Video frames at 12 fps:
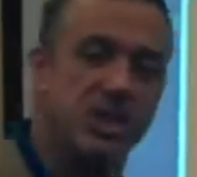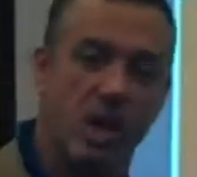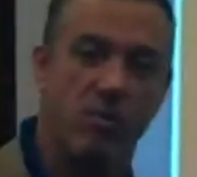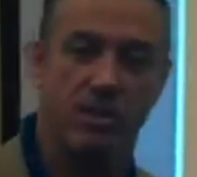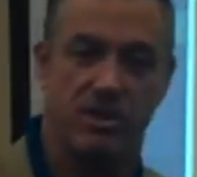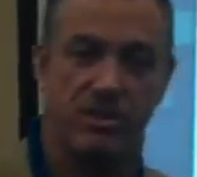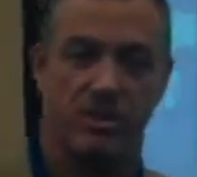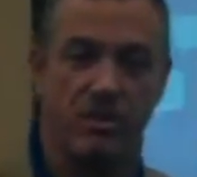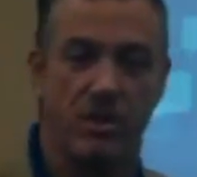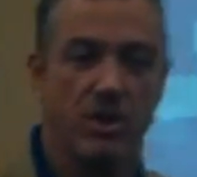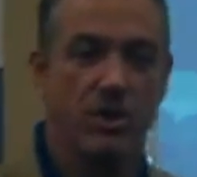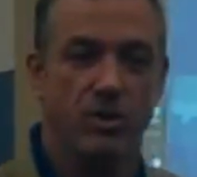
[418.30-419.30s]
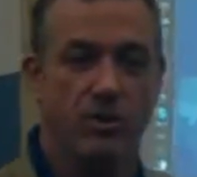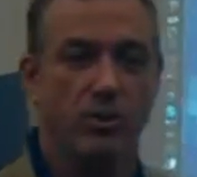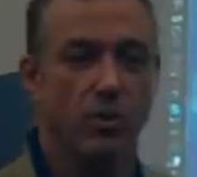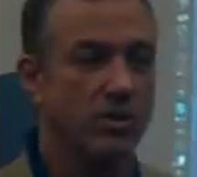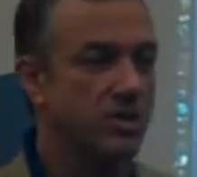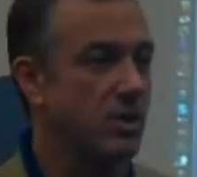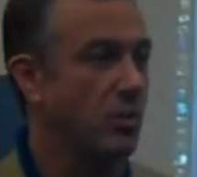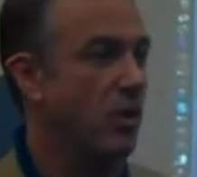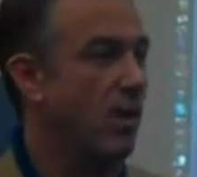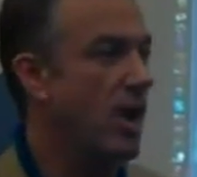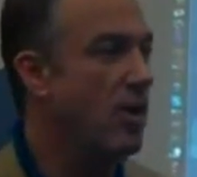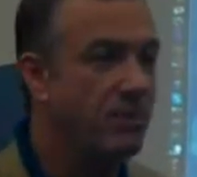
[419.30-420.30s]
to share with you tools that
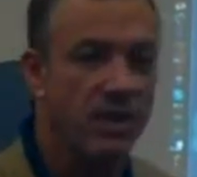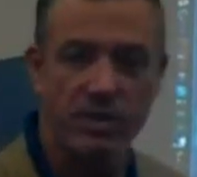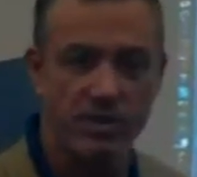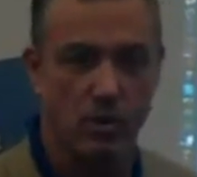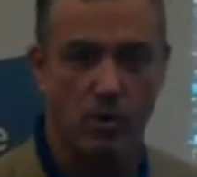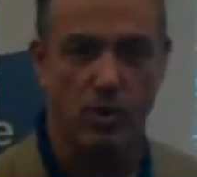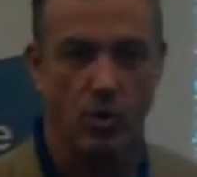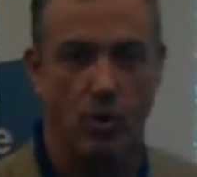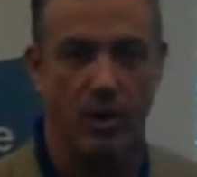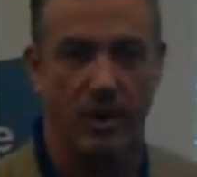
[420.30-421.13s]
will help you get social